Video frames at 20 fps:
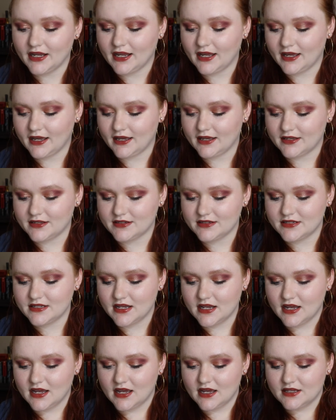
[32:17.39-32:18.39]
And
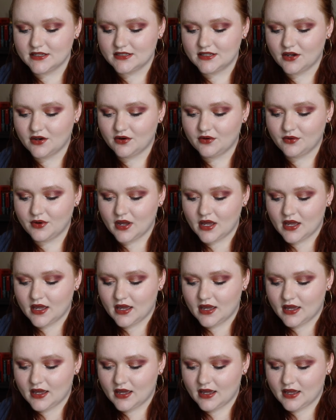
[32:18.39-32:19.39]
so
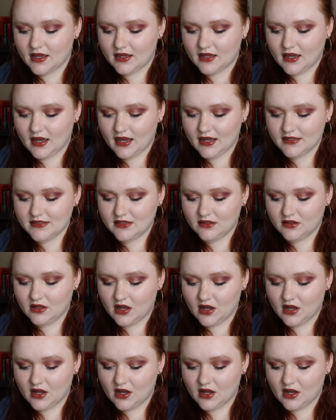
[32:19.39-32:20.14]
it has a,